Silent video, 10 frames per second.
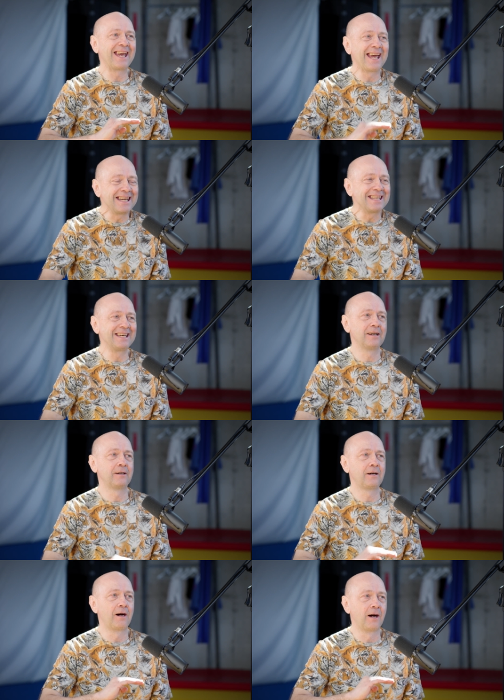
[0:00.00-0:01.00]
any
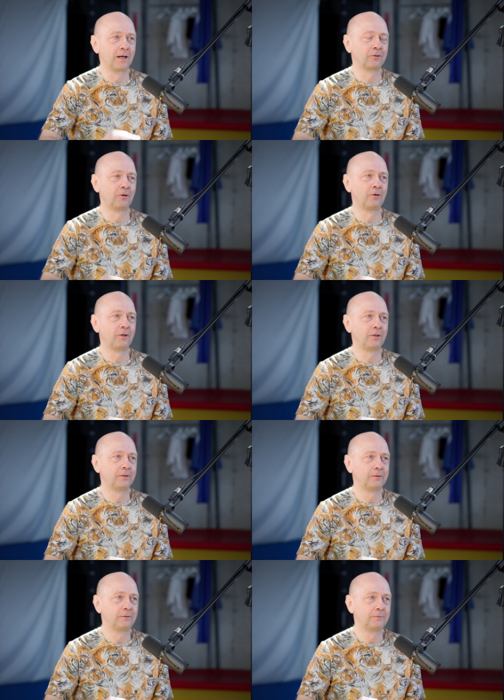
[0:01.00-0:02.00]
alcohol
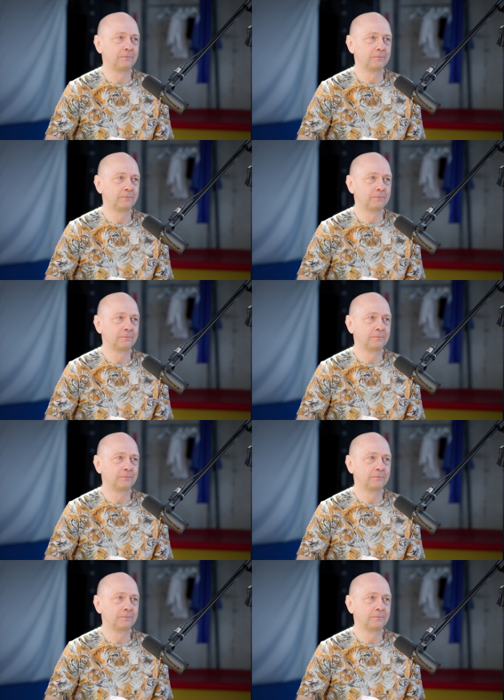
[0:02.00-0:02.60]
mm-hmm.